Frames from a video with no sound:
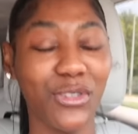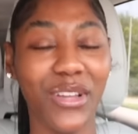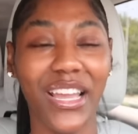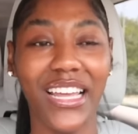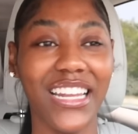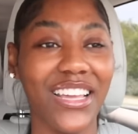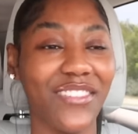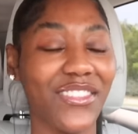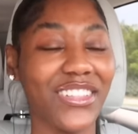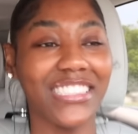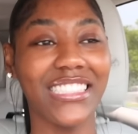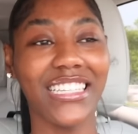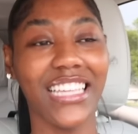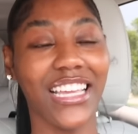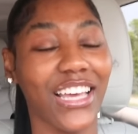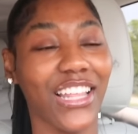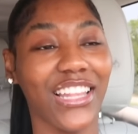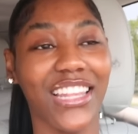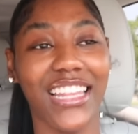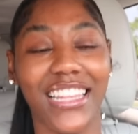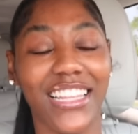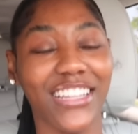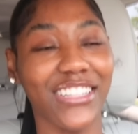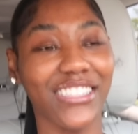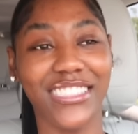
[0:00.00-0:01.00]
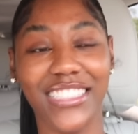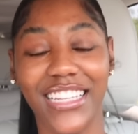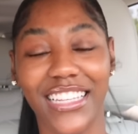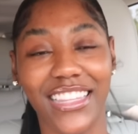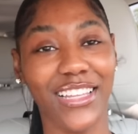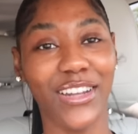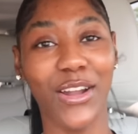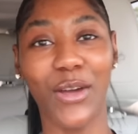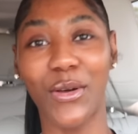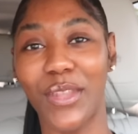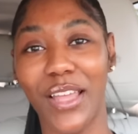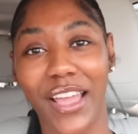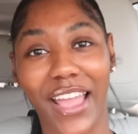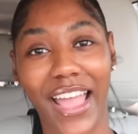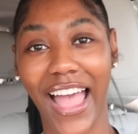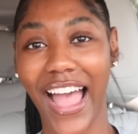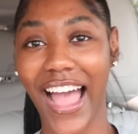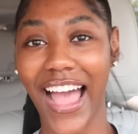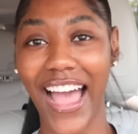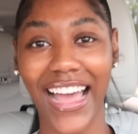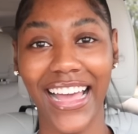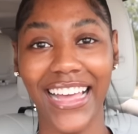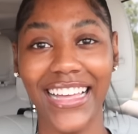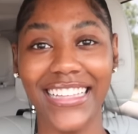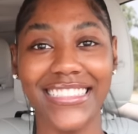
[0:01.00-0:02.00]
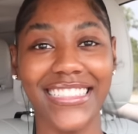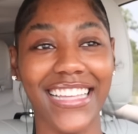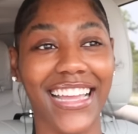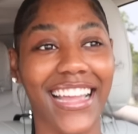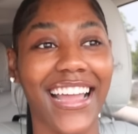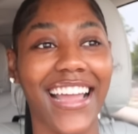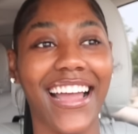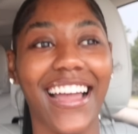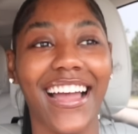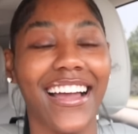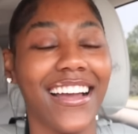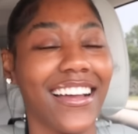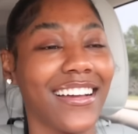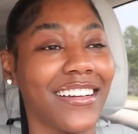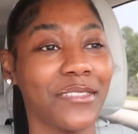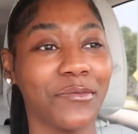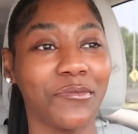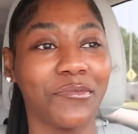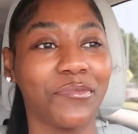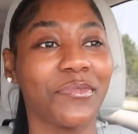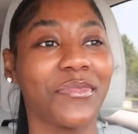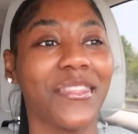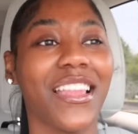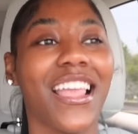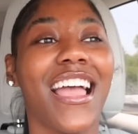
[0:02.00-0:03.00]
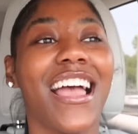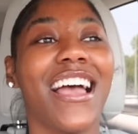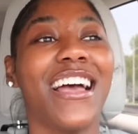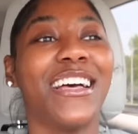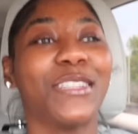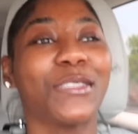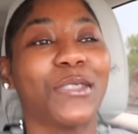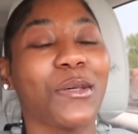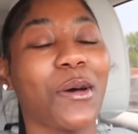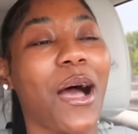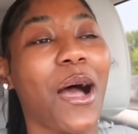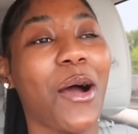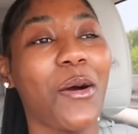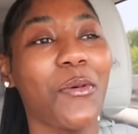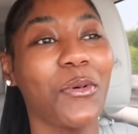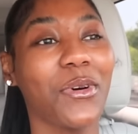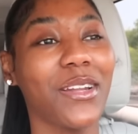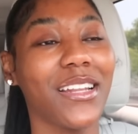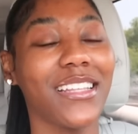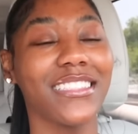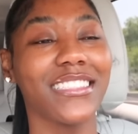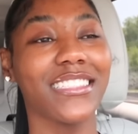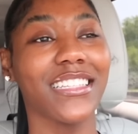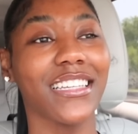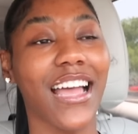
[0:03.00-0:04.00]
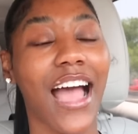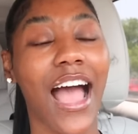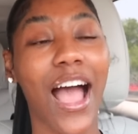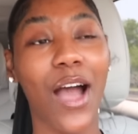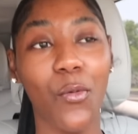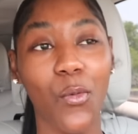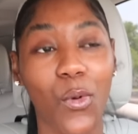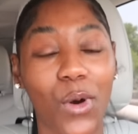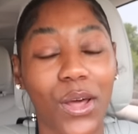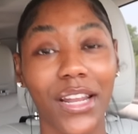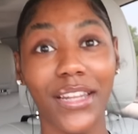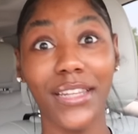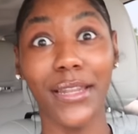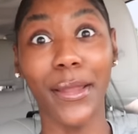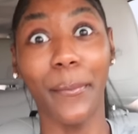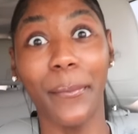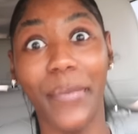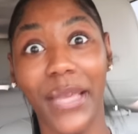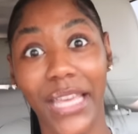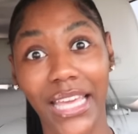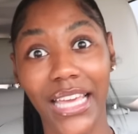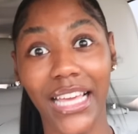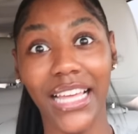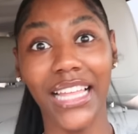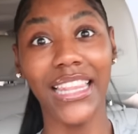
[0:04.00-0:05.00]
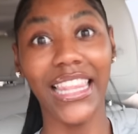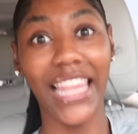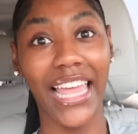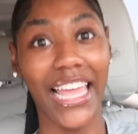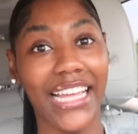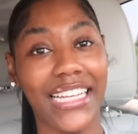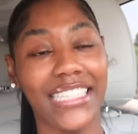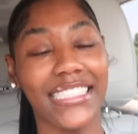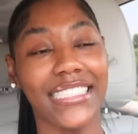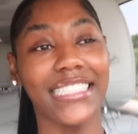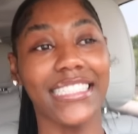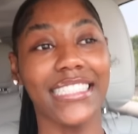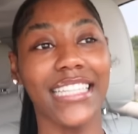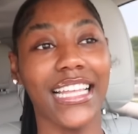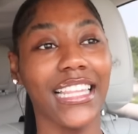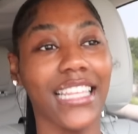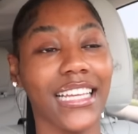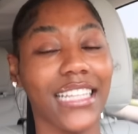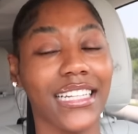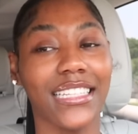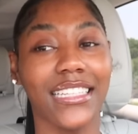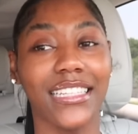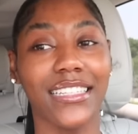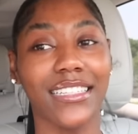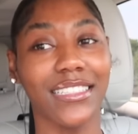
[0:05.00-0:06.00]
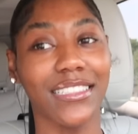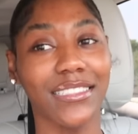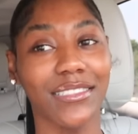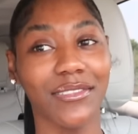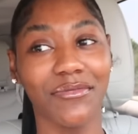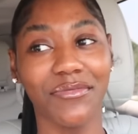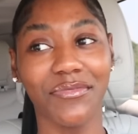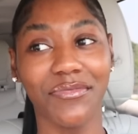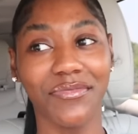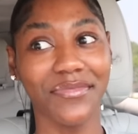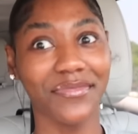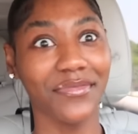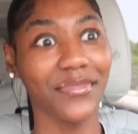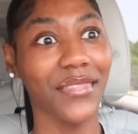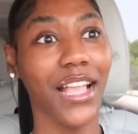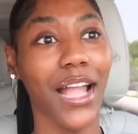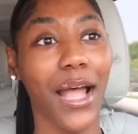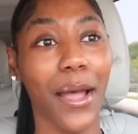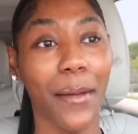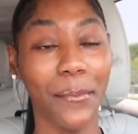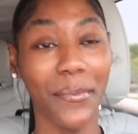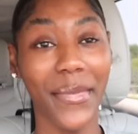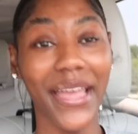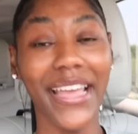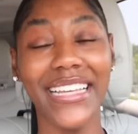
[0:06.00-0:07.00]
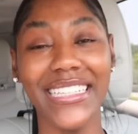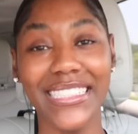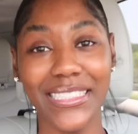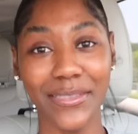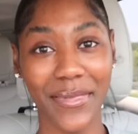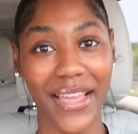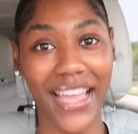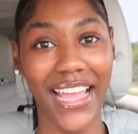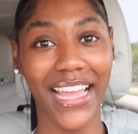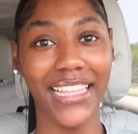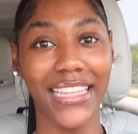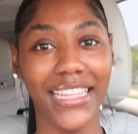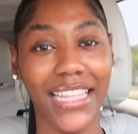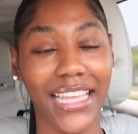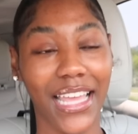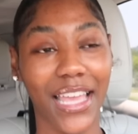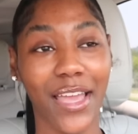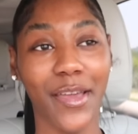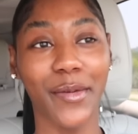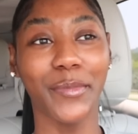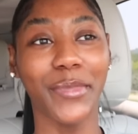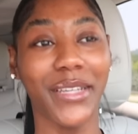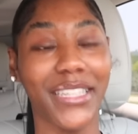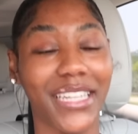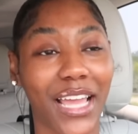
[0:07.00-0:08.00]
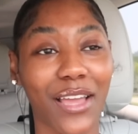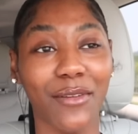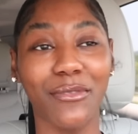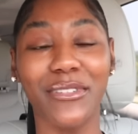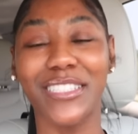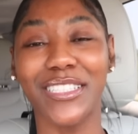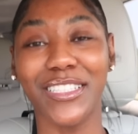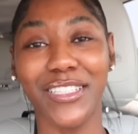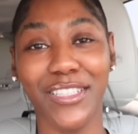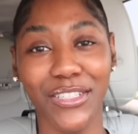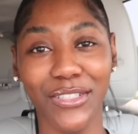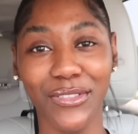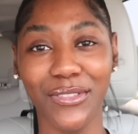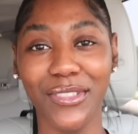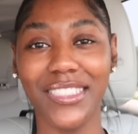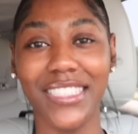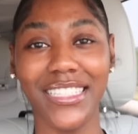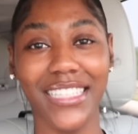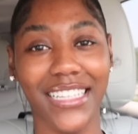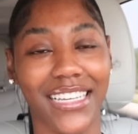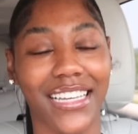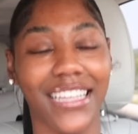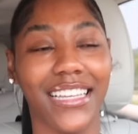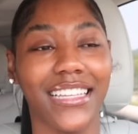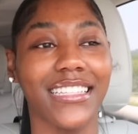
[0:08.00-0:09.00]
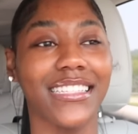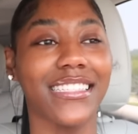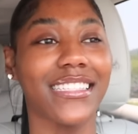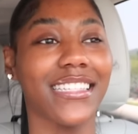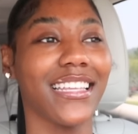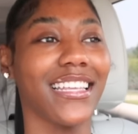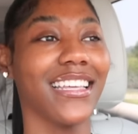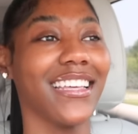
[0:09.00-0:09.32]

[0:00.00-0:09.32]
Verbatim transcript: can't even tell that there's nothing on their eyes. Like, um, so I wanted to, I wanted the big lashes that looked the, uh, a mess back then, but they was cute to us